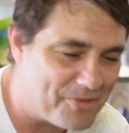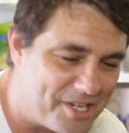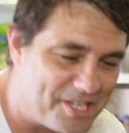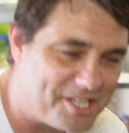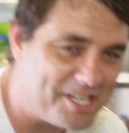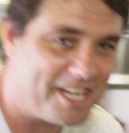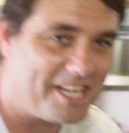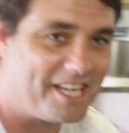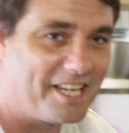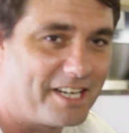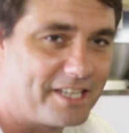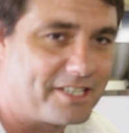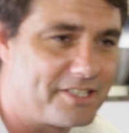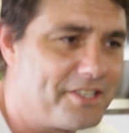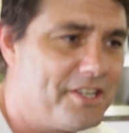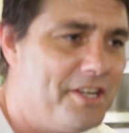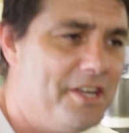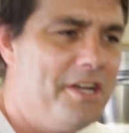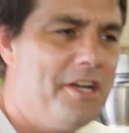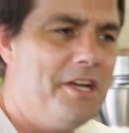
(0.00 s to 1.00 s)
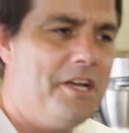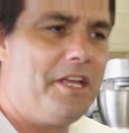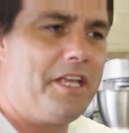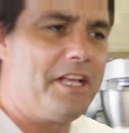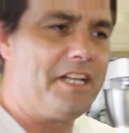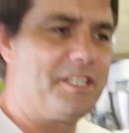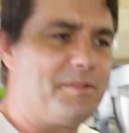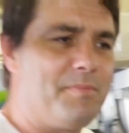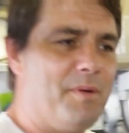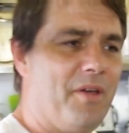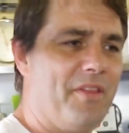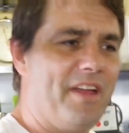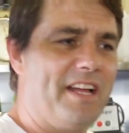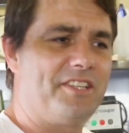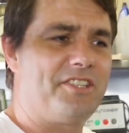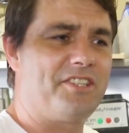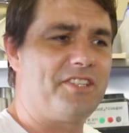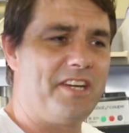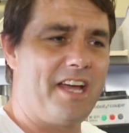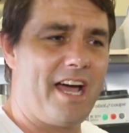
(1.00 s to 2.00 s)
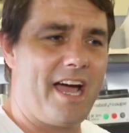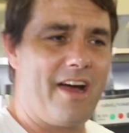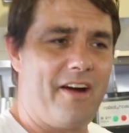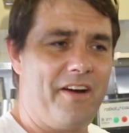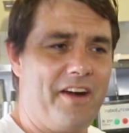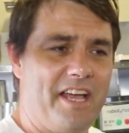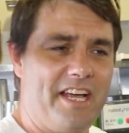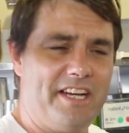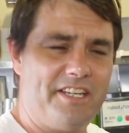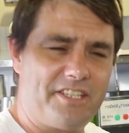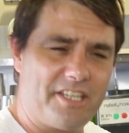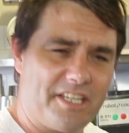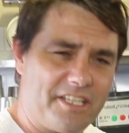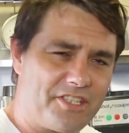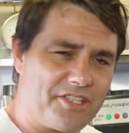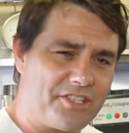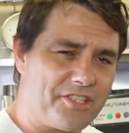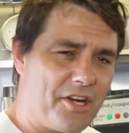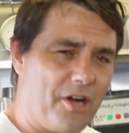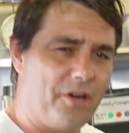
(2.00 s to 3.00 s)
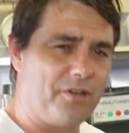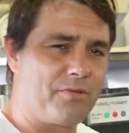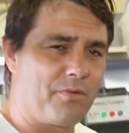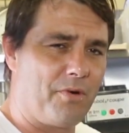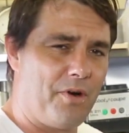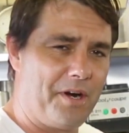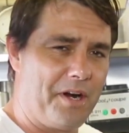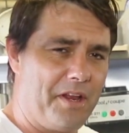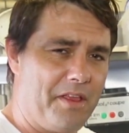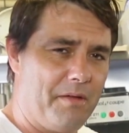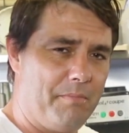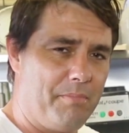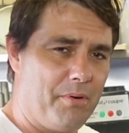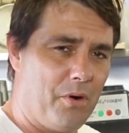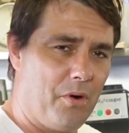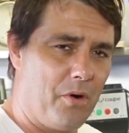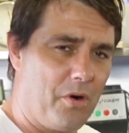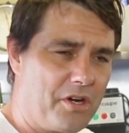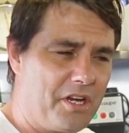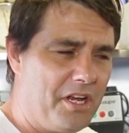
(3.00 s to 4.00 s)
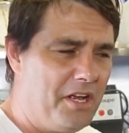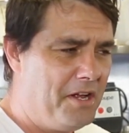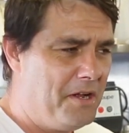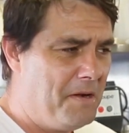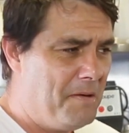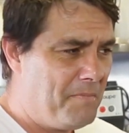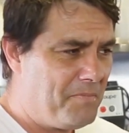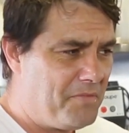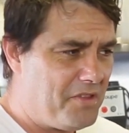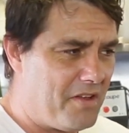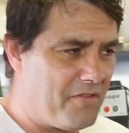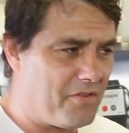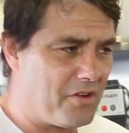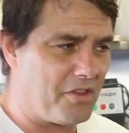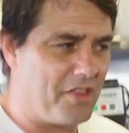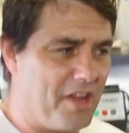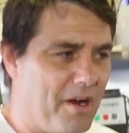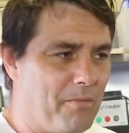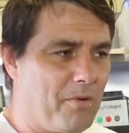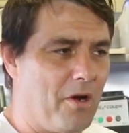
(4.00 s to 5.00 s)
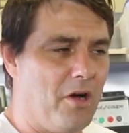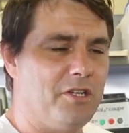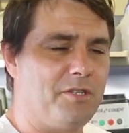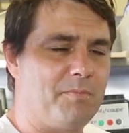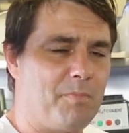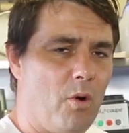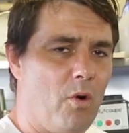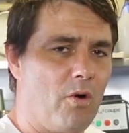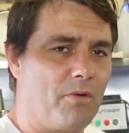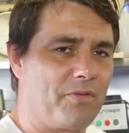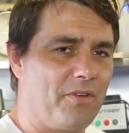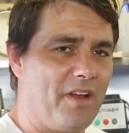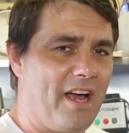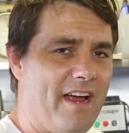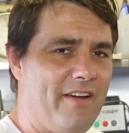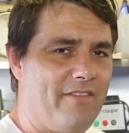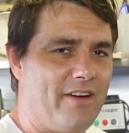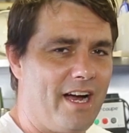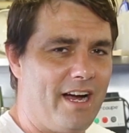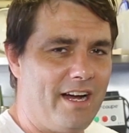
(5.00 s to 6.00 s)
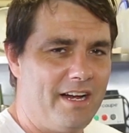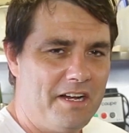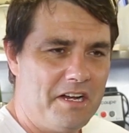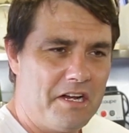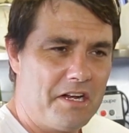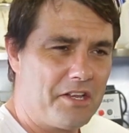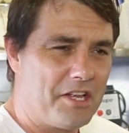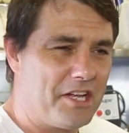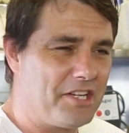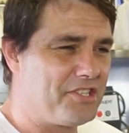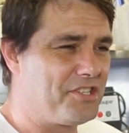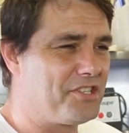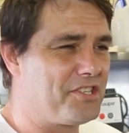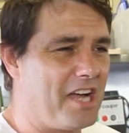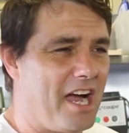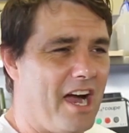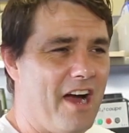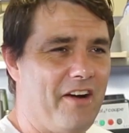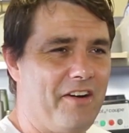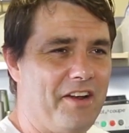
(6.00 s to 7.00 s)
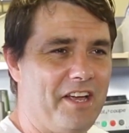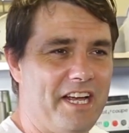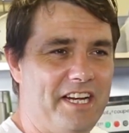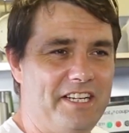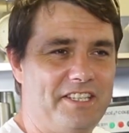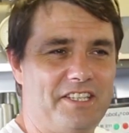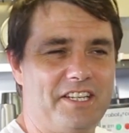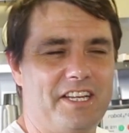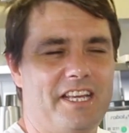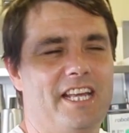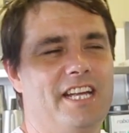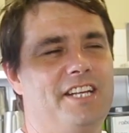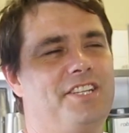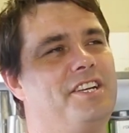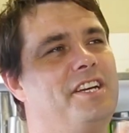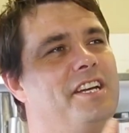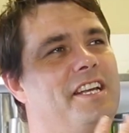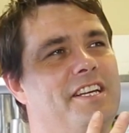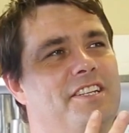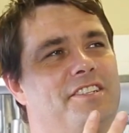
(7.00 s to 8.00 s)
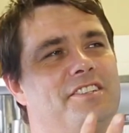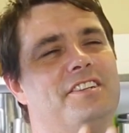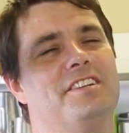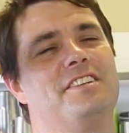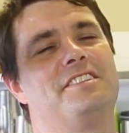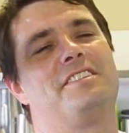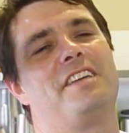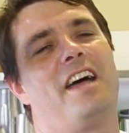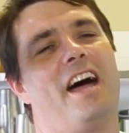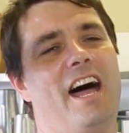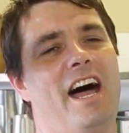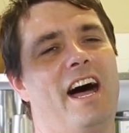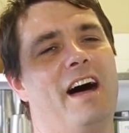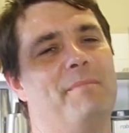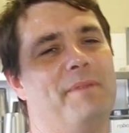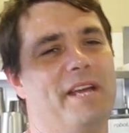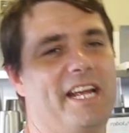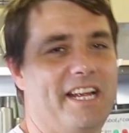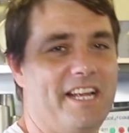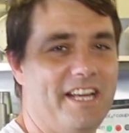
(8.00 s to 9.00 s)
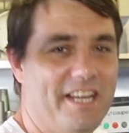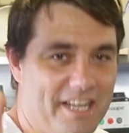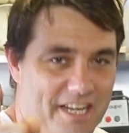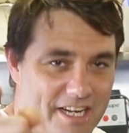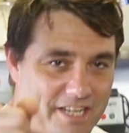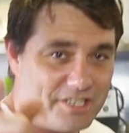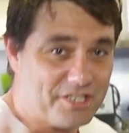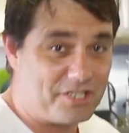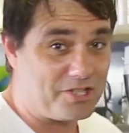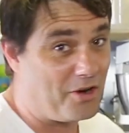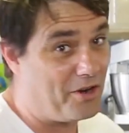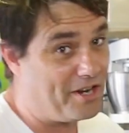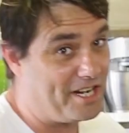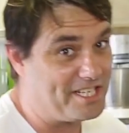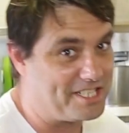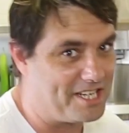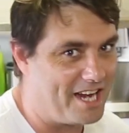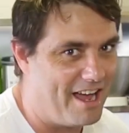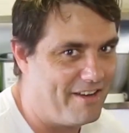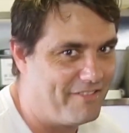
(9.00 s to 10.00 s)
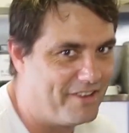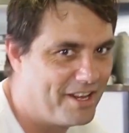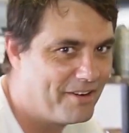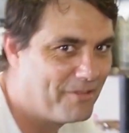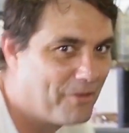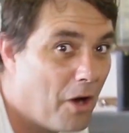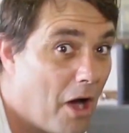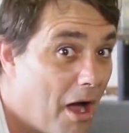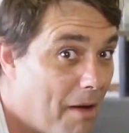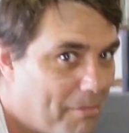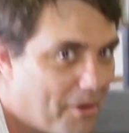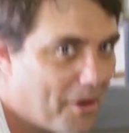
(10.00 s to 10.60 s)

ridiculous. You can smell that star anise, it's soaked right in the pork. You've got that roast pork flavour, the star anise, the kitchen is just humming. Scotty's loving it right